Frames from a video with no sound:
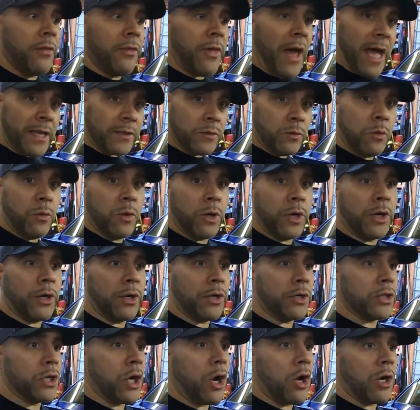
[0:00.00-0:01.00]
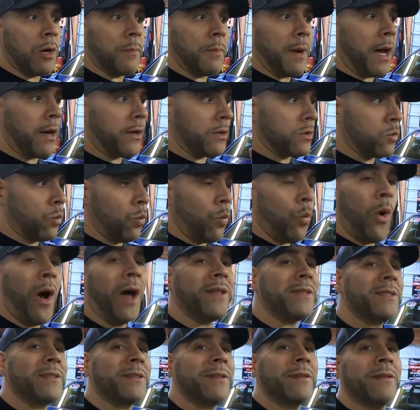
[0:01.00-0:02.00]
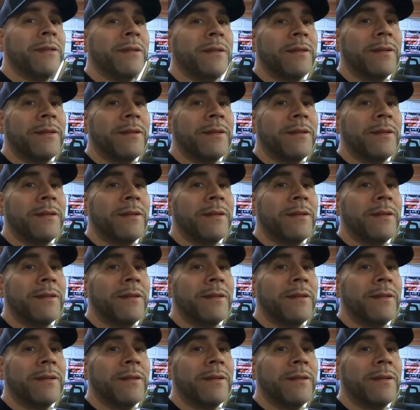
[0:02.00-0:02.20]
That's what we're here to talk about, is what's